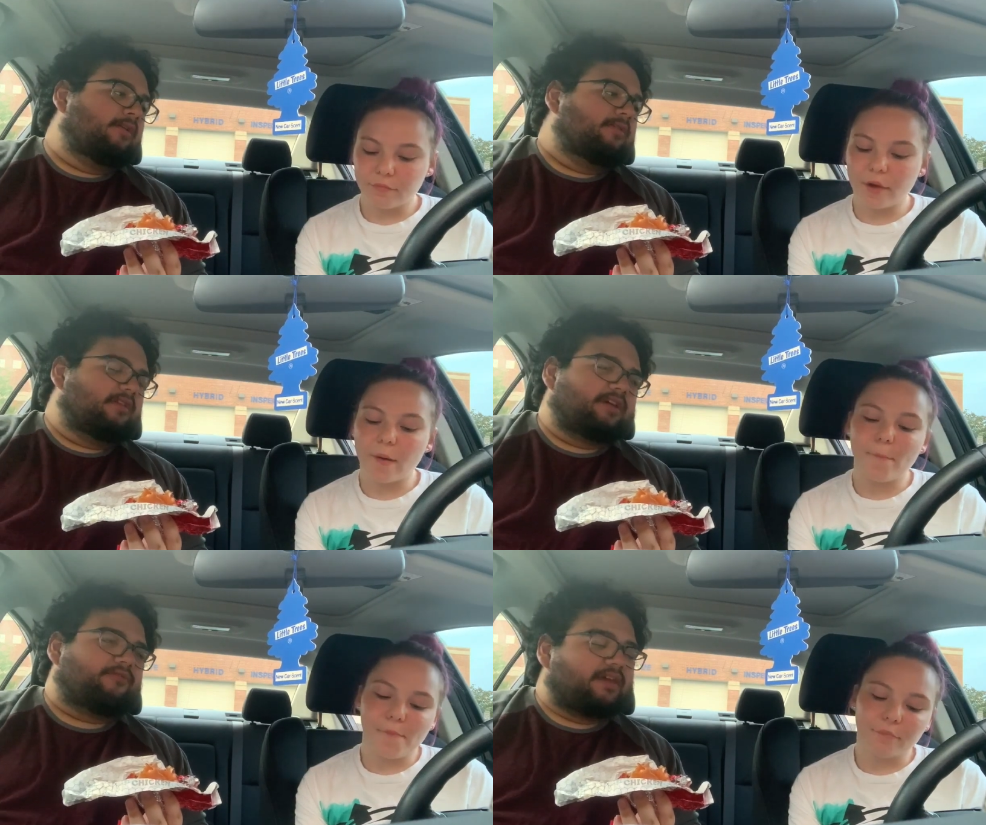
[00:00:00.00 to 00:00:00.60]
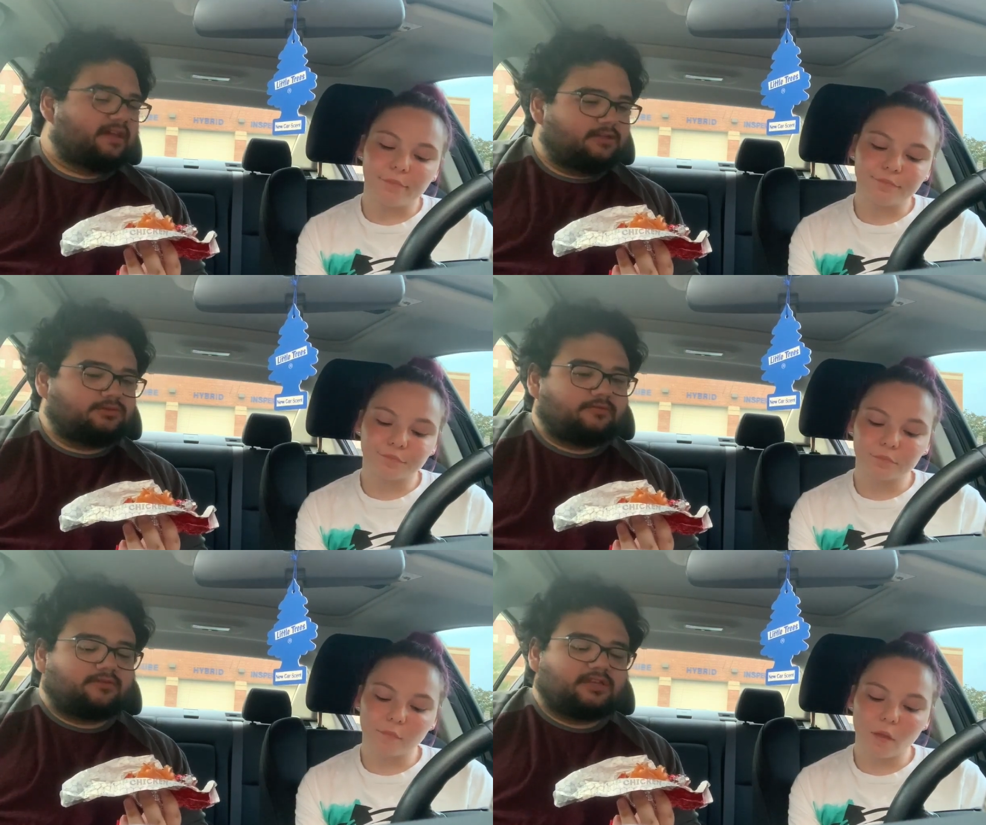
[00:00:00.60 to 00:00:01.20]
Speaker 1: Yeah. Like if I get
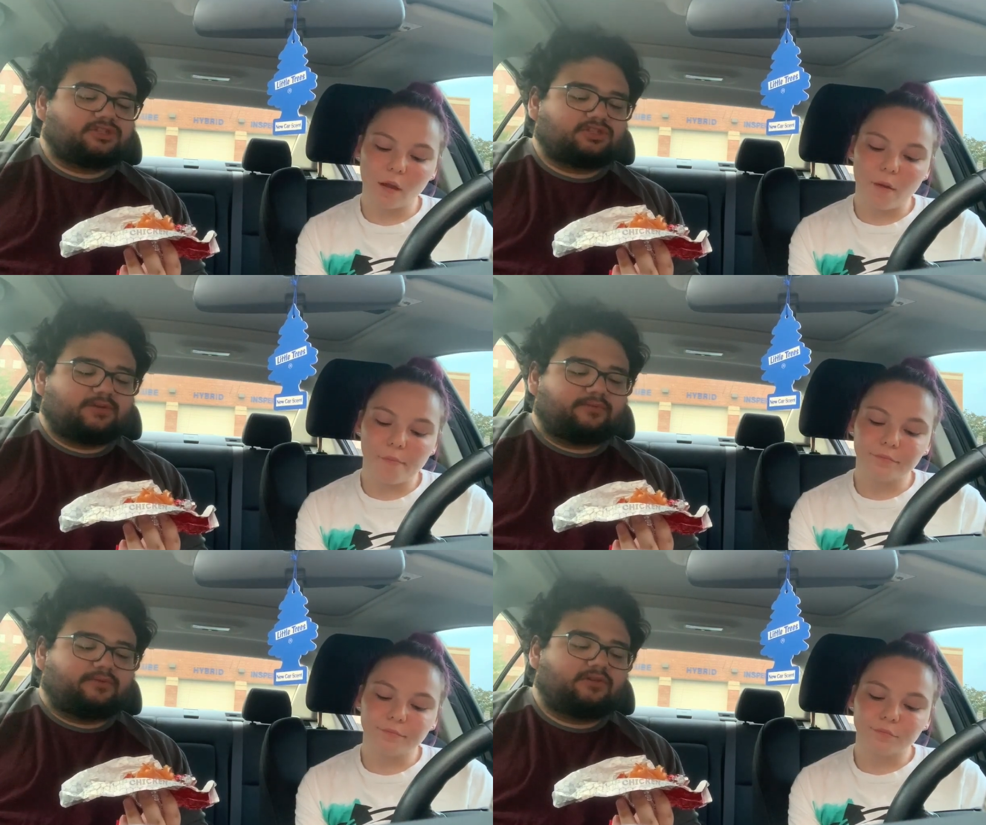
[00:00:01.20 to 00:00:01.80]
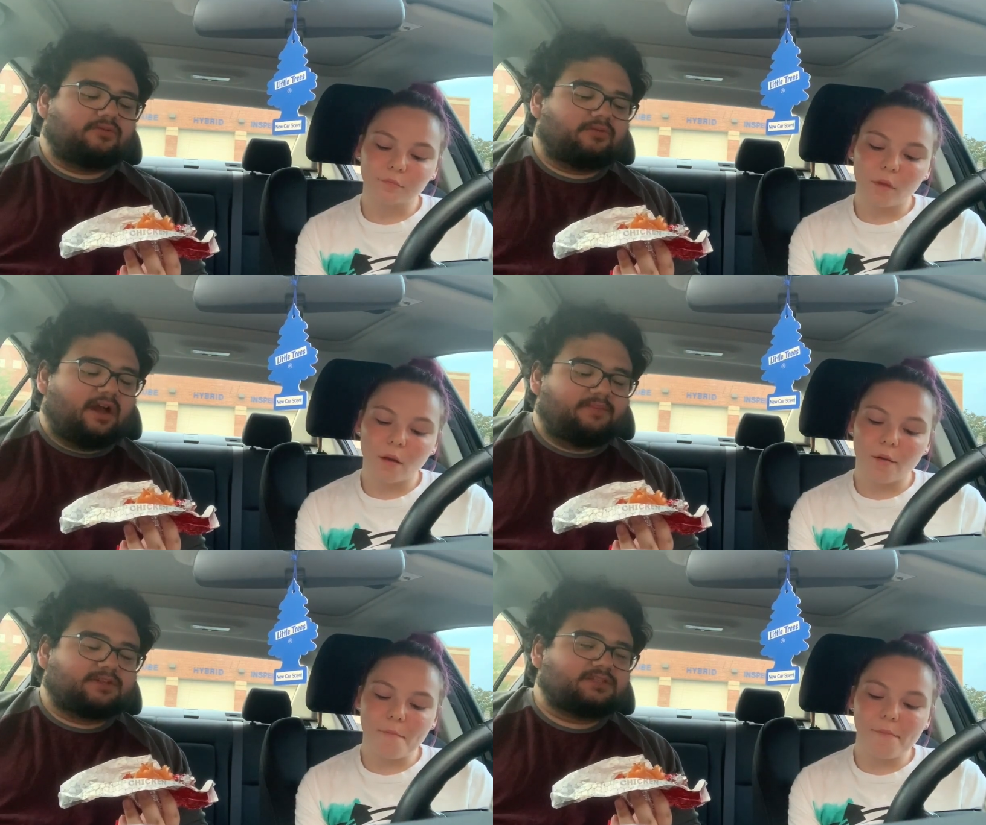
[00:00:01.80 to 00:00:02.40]
into a relationship with you,
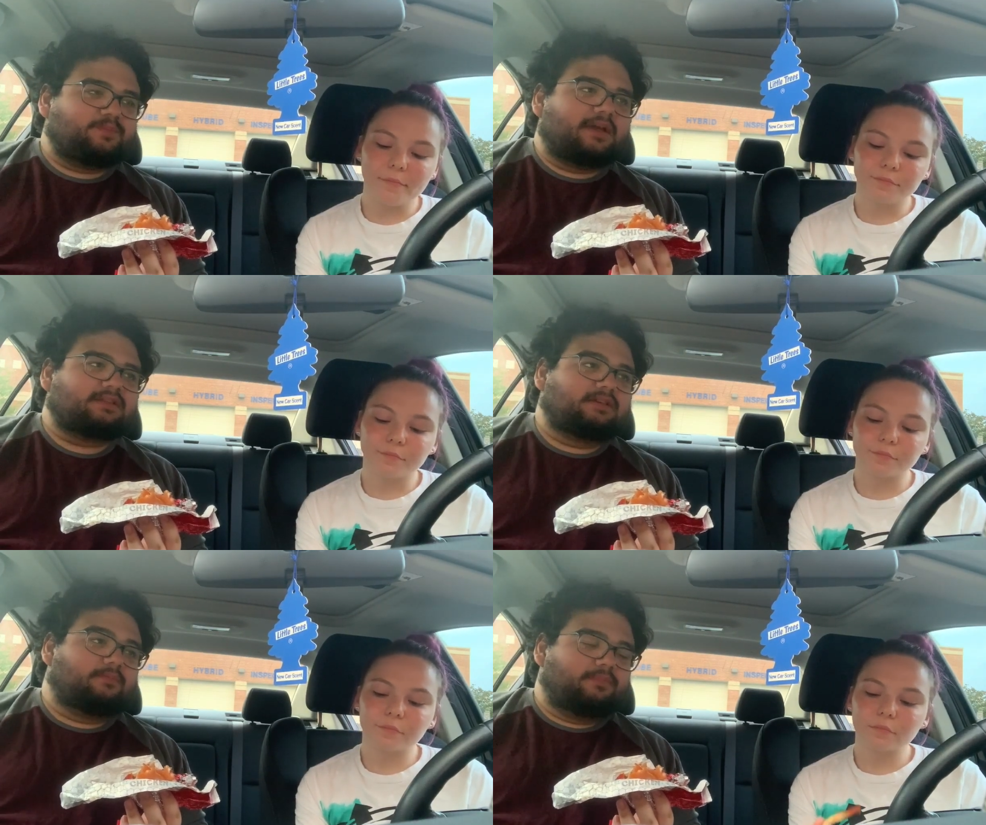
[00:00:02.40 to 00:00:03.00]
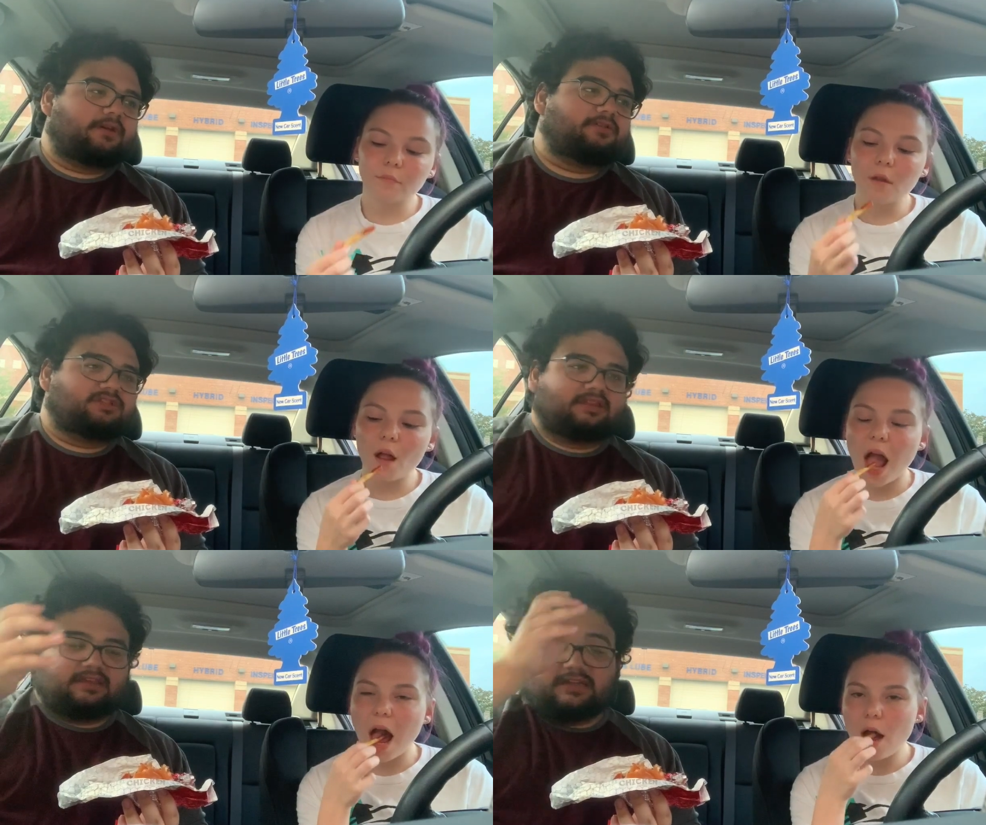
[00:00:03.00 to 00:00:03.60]
I'm expecting
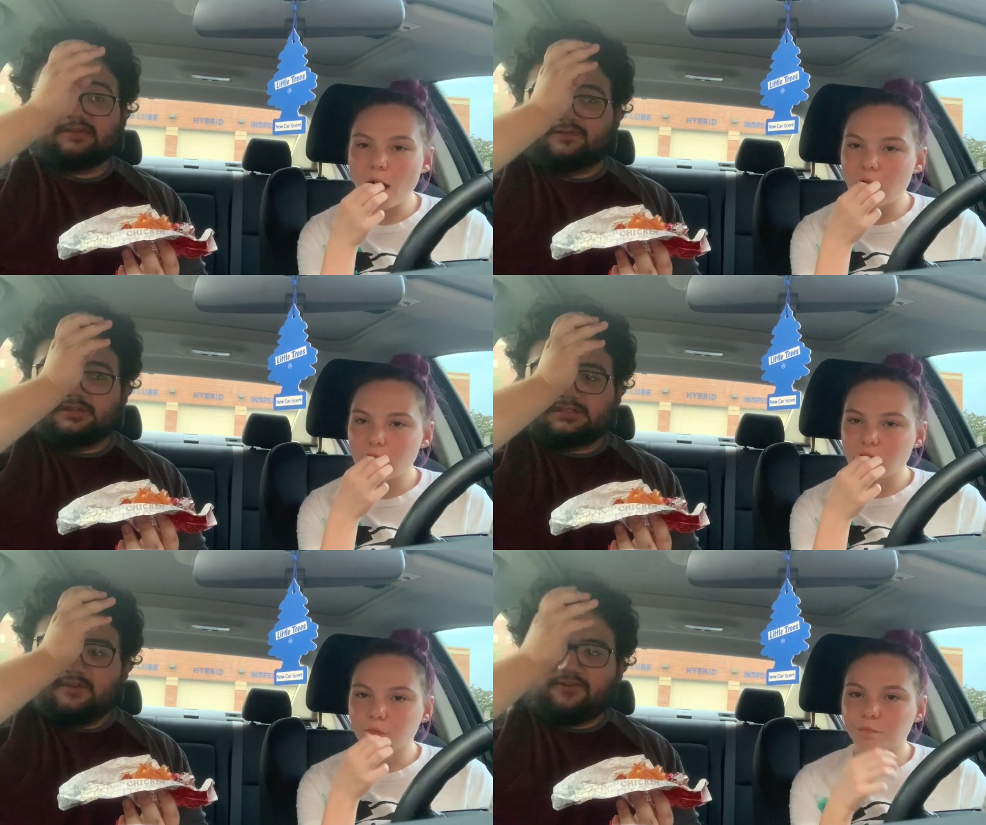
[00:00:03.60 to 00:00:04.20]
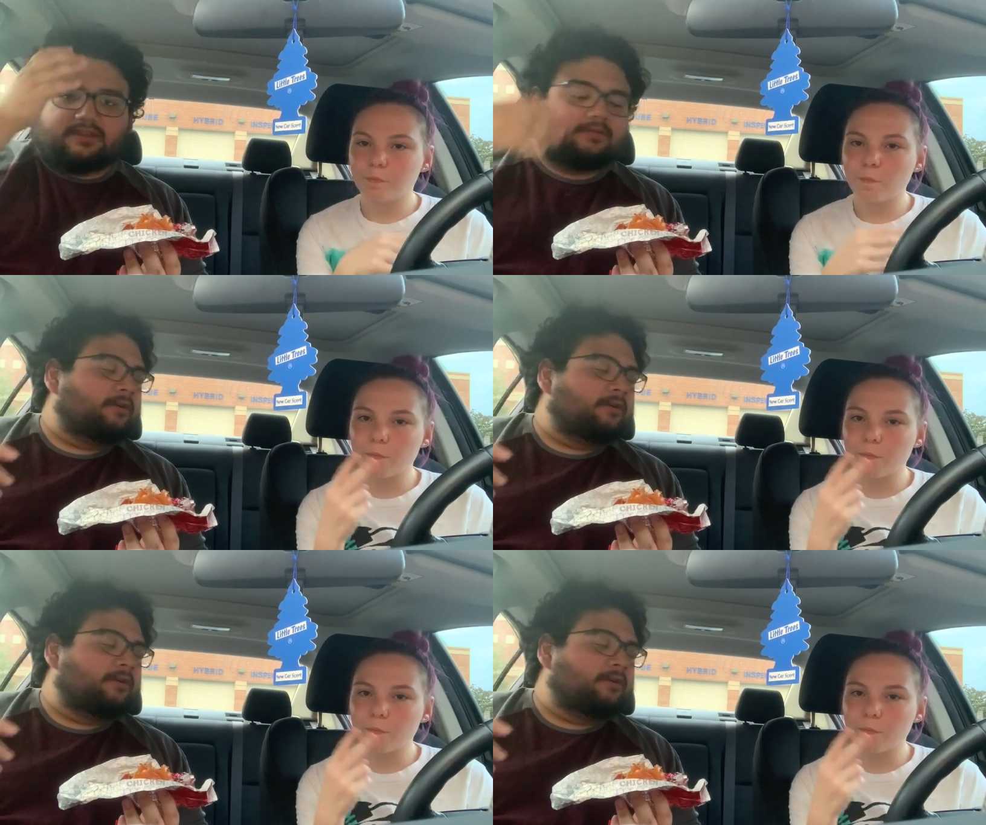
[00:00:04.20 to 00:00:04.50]
marriage at the end of this. If I